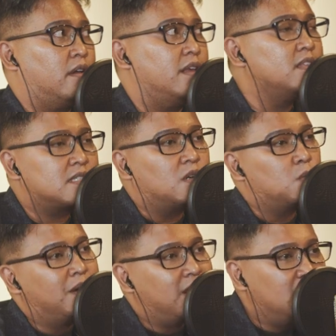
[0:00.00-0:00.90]

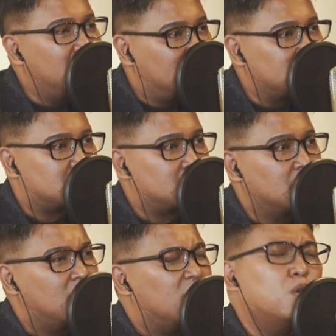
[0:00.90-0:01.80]
Insta-worthiness.
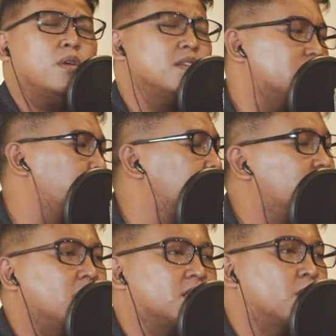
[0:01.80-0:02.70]
You
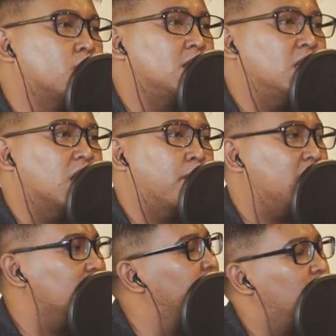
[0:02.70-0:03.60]
Insta-worthy, Insta-worthy, uh, but
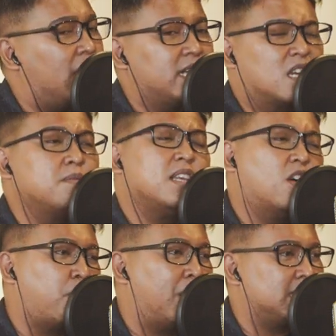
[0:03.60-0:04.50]
then if your ice cream still
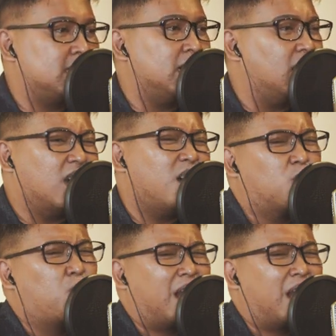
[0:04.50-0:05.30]
got plastic, uh, who